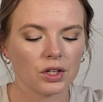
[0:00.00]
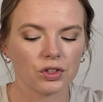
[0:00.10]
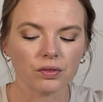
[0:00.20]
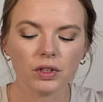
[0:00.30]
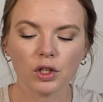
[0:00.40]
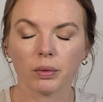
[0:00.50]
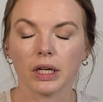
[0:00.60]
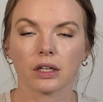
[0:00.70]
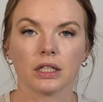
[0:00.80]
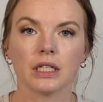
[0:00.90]
Generally, you want
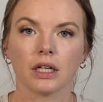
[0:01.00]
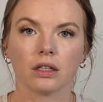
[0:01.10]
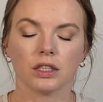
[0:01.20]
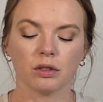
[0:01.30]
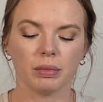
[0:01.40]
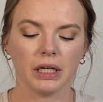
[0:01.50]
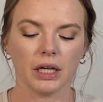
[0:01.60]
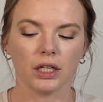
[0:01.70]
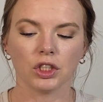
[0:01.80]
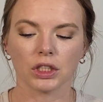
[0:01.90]
your concealer to
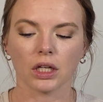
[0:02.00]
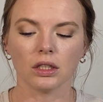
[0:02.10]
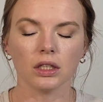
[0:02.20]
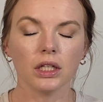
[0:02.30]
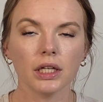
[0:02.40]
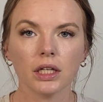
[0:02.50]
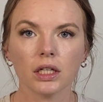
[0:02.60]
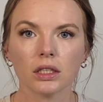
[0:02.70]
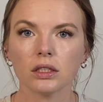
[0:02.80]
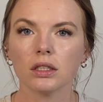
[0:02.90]
be just a
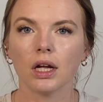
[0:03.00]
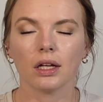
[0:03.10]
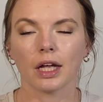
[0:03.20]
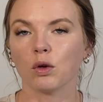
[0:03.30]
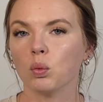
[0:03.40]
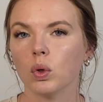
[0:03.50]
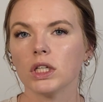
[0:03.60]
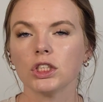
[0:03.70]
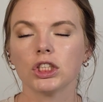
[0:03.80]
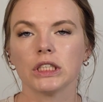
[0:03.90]
little, like
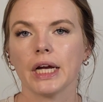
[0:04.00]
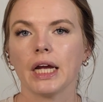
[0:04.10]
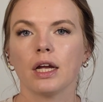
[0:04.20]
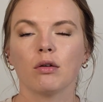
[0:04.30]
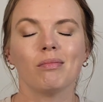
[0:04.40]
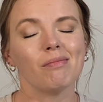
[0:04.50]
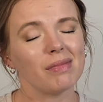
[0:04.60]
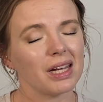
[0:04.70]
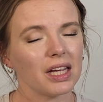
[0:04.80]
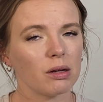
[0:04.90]
one shade,
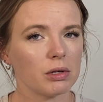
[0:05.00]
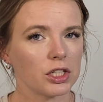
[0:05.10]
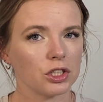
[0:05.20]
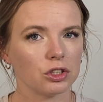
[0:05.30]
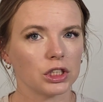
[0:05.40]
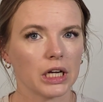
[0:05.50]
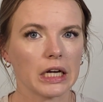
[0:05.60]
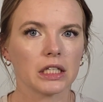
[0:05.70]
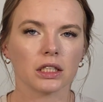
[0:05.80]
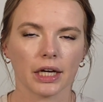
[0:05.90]
maybe 2
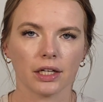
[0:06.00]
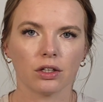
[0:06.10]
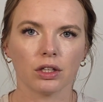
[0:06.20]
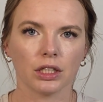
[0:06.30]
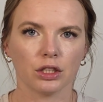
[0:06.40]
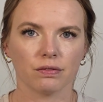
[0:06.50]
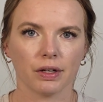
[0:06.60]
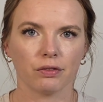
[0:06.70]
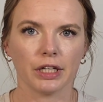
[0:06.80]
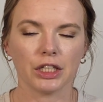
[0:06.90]
shades lighter than your
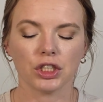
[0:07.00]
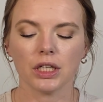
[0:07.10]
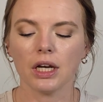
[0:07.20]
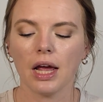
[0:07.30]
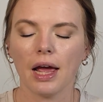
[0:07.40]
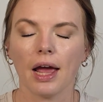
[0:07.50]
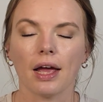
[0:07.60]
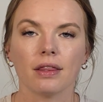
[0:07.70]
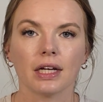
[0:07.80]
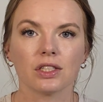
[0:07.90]
foundation,
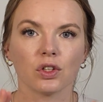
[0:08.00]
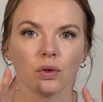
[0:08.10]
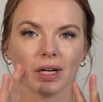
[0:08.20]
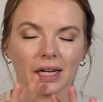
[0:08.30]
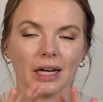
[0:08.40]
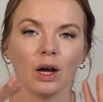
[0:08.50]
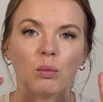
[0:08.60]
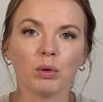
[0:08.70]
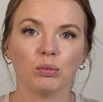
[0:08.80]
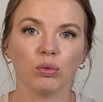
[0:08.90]
and that's so it can
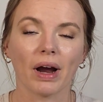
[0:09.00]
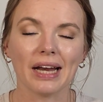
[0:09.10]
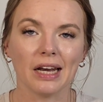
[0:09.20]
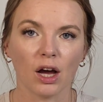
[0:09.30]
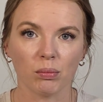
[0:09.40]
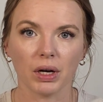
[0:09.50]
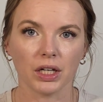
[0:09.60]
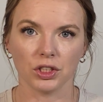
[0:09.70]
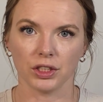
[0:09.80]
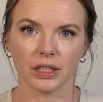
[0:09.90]
help brighten up
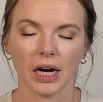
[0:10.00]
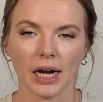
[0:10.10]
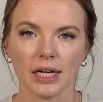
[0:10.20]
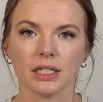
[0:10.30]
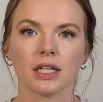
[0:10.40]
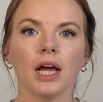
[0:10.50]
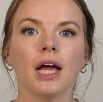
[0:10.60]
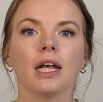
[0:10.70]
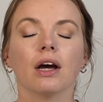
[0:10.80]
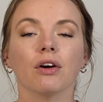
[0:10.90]
under your eyes.
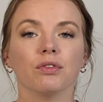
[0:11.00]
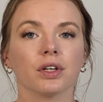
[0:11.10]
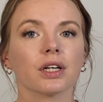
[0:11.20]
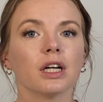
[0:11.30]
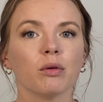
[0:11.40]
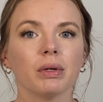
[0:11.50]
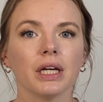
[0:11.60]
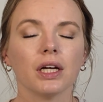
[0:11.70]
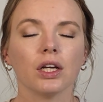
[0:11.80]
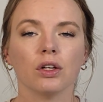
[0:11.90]
Now, if you're gonna be,
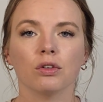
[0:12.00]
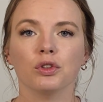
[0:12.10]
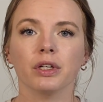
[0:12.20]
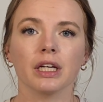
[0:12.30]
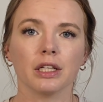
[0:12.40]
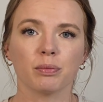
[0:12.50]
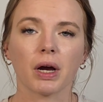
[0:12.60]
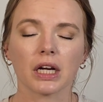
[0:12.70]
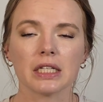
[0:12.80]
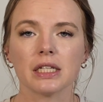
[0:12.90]
you know, doing a
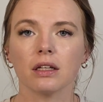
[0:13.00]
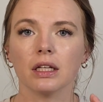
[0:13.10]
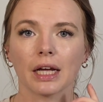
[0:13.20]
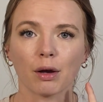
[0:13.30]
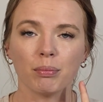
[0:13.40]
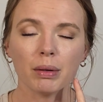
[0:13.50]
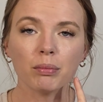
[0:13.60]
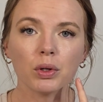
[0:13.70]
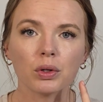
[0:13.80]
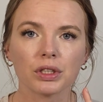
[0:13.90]
spot concealing like a
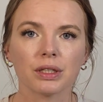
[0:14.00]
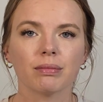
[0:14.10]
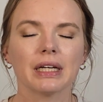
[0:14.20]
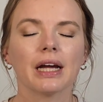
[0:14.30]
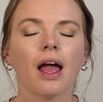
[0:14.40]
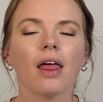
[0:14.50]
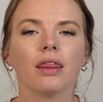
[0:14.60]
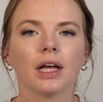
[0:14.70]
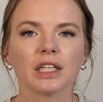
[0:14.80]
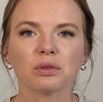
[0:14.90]
pimple or something,
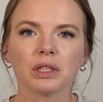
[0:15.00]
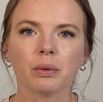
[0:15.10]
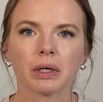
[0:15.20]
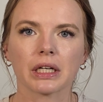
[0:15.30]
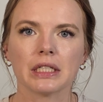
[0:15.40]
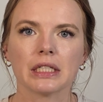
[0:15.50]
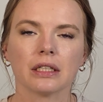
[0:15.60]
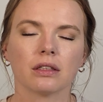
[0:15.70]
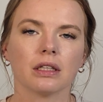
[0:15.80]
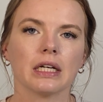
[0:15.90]
that's where you want a
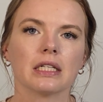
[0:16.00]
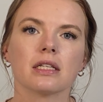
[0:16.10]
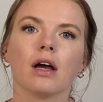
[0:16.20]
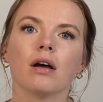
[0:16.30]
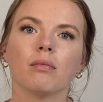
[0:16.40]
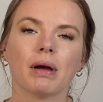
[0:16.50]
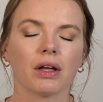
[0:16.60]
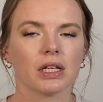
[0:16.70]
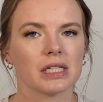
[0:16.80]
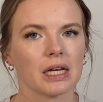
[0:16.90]
concealer that's
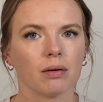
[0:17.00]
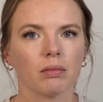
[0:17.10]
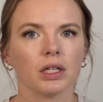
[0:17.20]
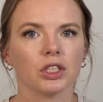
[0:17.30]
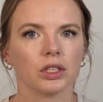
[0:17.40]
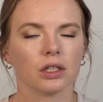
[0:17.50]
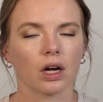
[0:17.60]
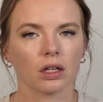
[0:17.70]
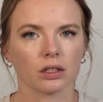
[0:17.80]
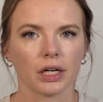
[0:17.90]
about the same
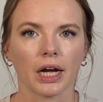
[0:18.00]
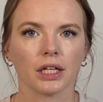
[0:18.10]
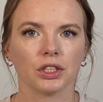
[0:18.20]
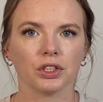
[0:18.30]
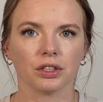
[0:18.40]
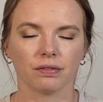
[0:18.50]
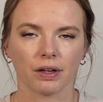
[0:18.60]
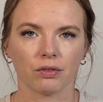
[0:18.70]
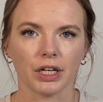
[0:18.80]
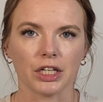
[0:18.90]
color as your
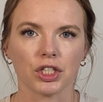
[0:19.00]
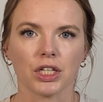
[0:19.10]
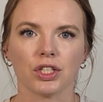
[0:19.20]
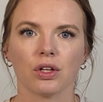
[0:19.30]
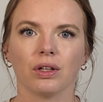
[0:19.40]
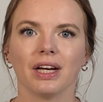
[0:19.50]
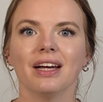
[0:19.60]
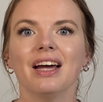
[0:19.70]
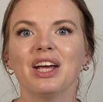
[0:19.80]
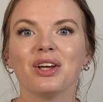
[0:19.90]
foundation so
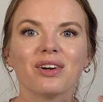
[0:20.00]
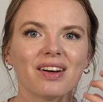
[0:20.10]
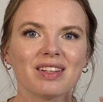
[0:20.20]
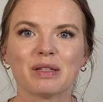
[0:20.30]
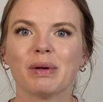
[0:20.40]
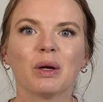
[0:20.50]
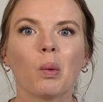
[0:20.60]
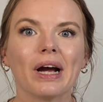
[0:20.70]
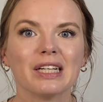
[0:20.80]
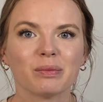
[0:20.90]
that you don't have this big
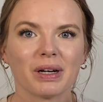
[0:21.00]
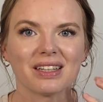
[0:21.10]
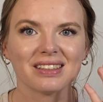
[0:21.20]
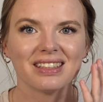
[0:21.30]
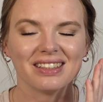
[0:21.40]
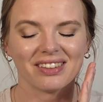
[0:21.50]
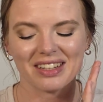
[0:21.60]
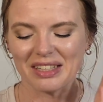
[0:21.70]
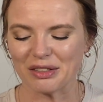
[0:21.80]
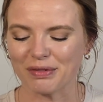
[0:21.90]
white spot, you know,
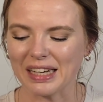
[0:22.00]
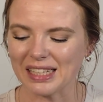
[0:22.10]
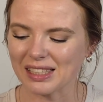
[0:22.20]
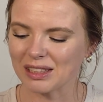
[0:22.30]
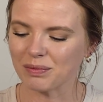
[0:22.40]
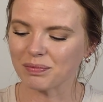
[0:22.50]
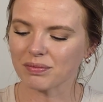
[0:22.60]
on your face.